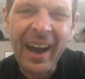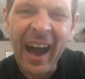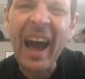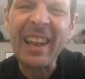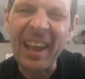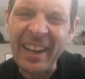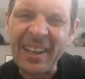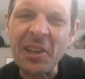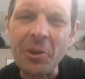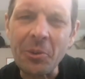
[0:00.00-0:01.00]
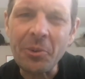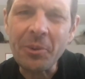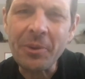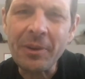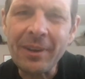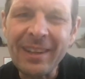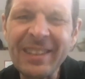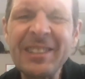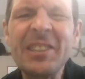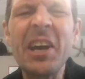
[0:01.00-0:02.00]
I like you.
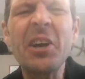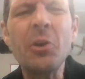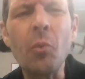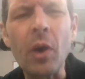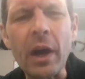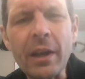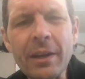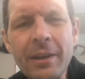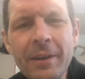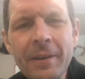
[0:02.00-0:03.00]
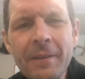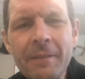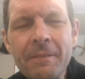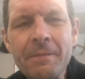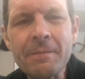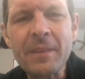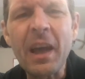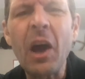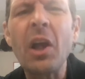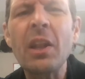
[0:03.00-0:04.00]
Tell you what,
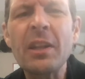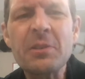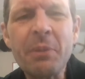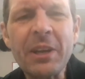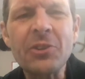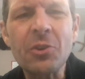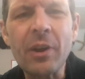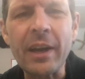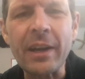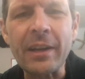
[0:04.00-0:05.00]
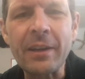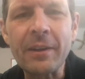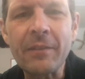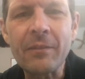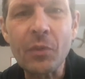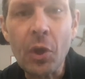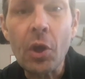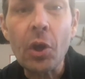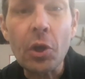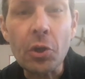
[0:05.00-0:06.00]
let's make a trade.
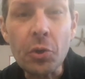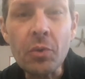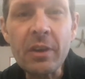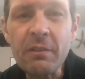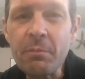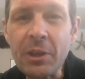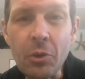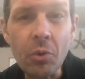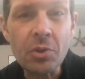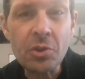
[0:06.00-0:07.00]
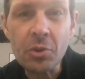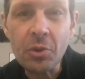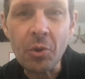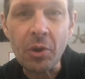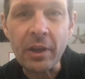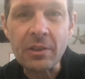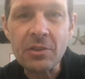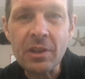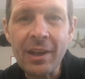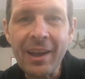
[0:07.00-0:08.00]
You give me your 2 coins,
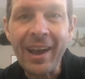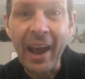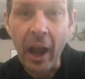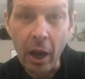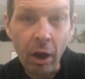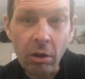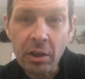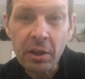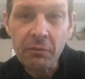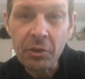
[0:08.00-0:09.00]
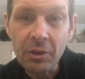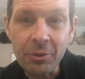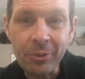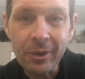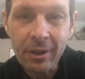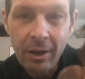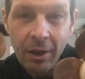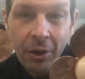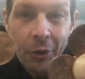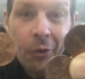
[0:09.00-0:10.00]
and I'll give you
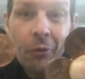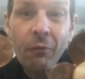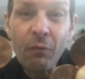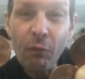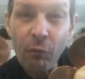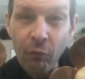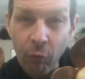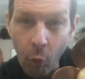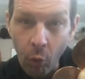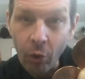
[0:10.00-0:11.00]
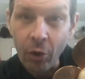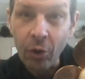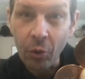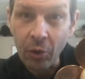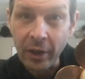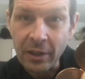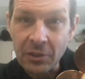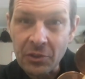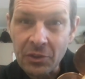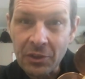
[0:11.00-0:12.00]
4 coins.